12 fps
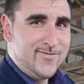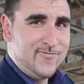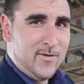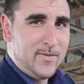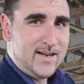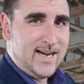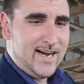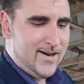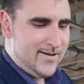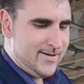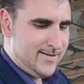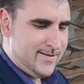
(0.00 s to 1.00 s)
From the
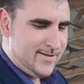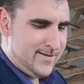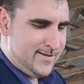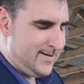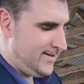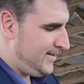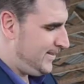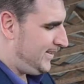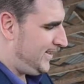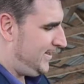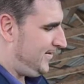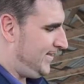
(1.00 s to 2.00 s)
card,
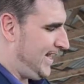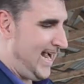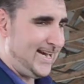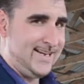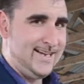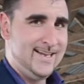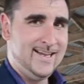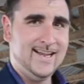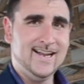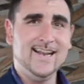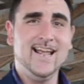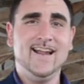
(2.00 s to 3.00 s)
into the deck.
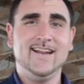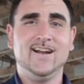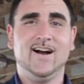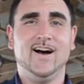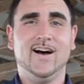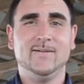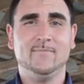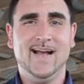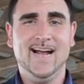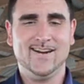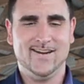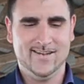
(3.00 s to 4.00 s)
Landing on,
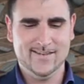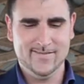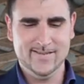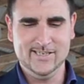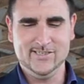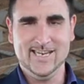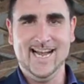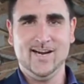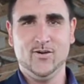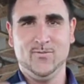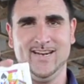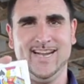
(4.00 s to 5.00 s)
back onto the
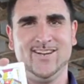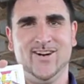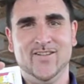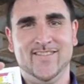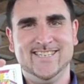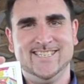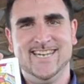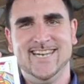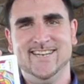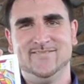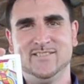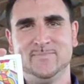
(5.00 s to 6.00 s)
Jack, or what I call the
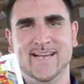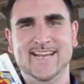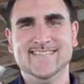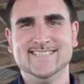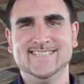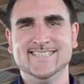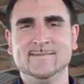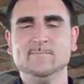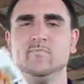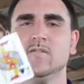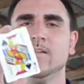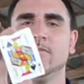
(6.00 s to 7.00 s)
J of Spades.
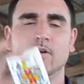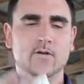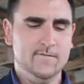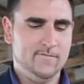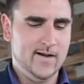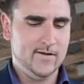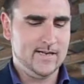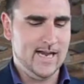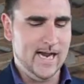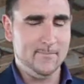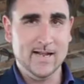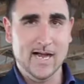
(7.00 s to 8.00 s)
Third and final
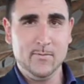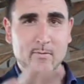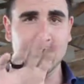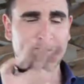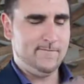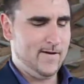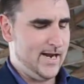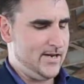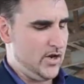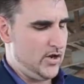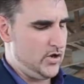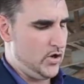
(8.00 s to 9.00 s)
time. Now we want to find
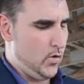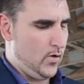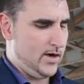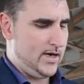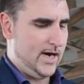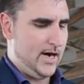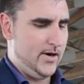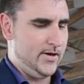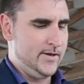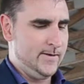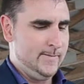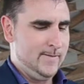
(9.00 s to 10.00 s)
your card.
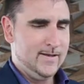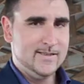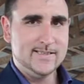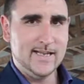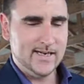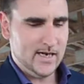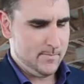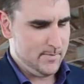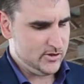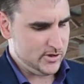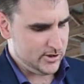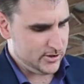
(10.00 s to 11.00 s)
Sending our
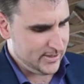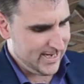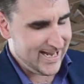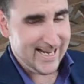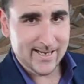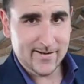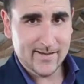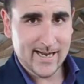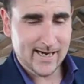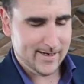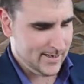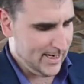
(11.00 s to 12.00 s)
magician into the
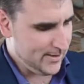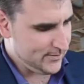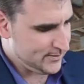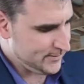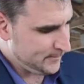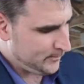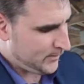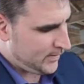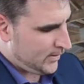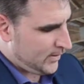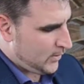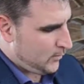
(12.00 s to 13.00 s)
deck of cards.
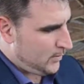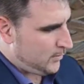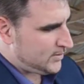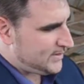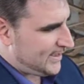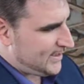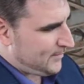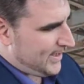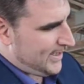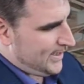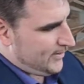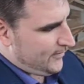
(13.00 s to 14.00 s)
We will send him
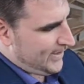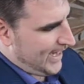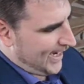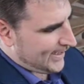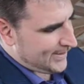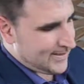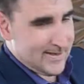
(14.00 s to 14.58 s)
into the deck